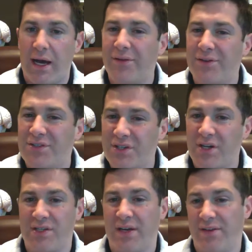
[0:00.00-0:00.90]
I'll
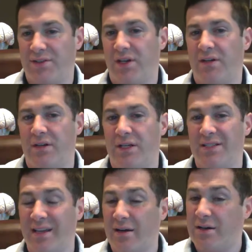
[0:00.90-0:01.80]
discuss how this done,
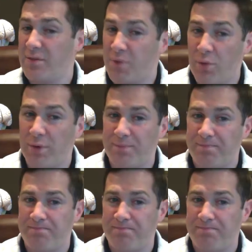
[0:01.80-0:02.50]
is done in a moment.